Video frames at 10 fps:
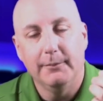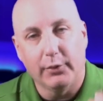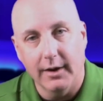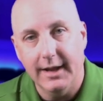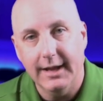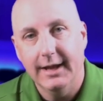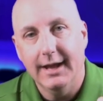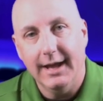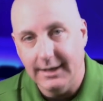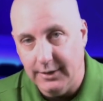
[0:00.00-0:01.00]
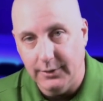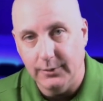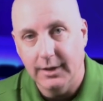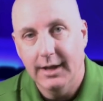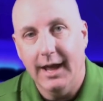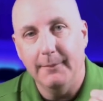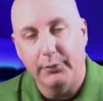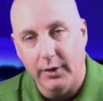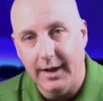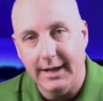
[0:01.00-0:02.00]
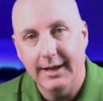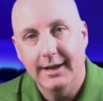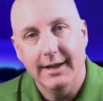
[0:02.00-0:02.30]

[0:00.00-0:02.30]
pray at noon, and pray